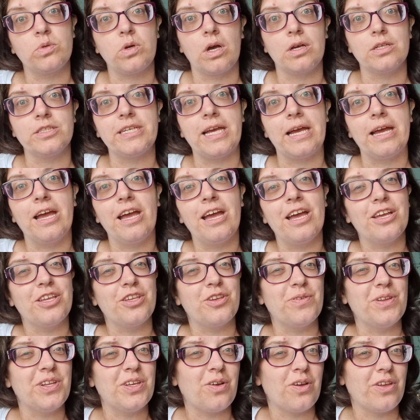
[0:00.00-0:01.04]
Yeah,
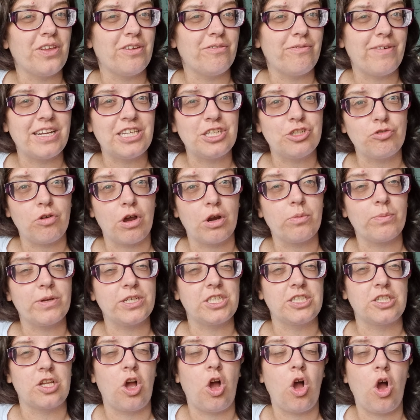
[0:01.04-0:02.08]
you've only got your restaurant, which
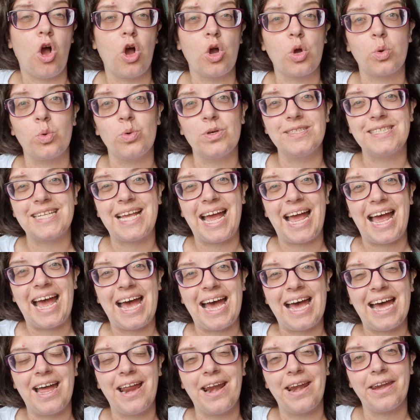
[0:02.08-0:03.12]
is Hawkwood,
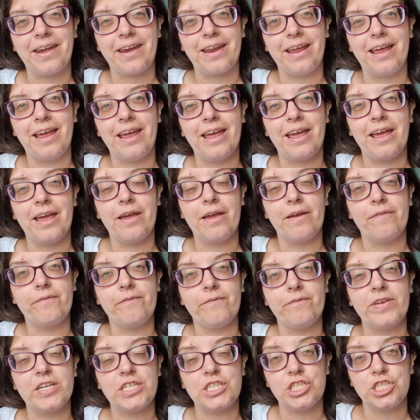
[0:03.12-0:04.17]
and
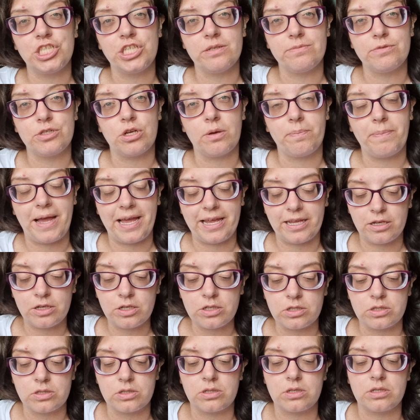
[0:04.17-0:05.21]
fish and chip shop by
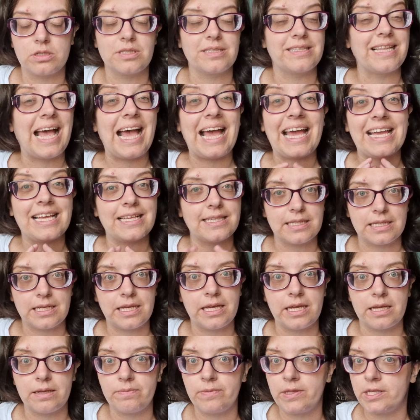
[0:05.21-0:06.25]
Cooks. That is
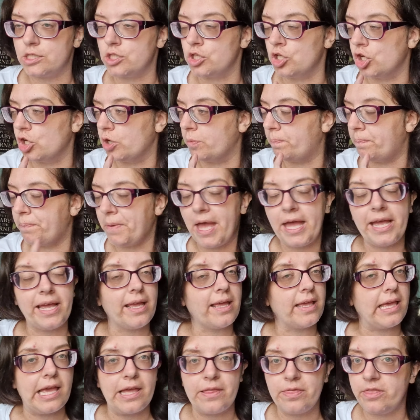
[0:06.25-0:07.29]
it. There's no Burger
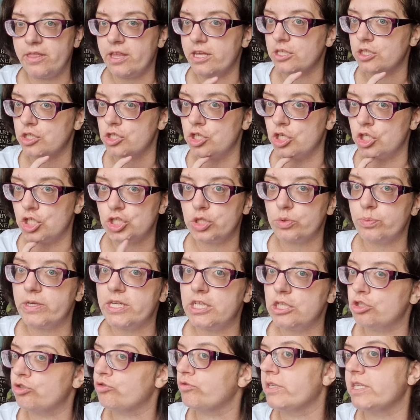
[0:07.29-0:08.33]
King, there's no
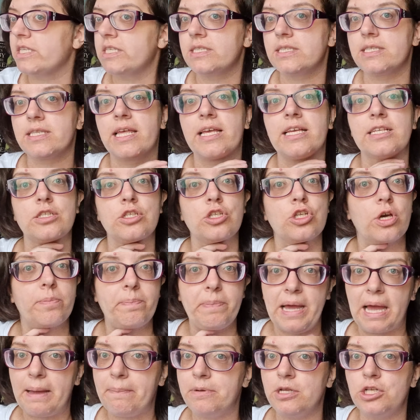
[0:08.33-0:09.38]
Sweet Treats, there's no
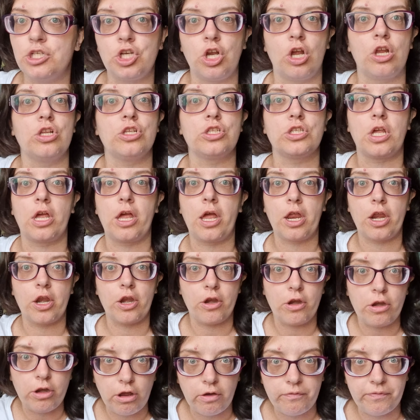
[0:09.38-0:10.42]
Papa John's.
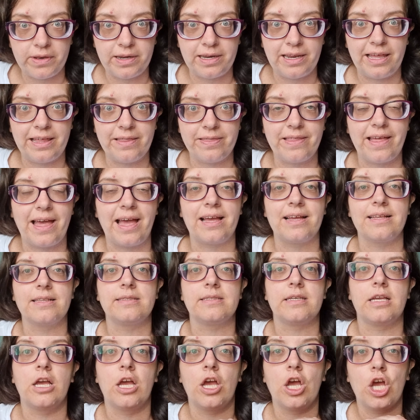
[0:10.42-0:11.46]
Nothing like that.
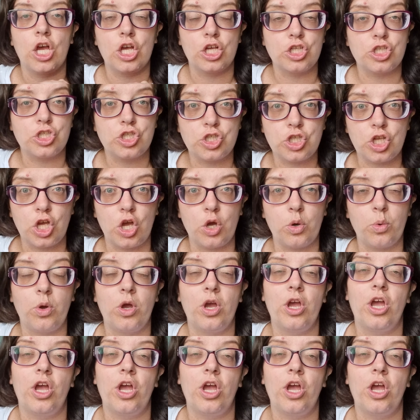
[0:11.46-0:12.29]
So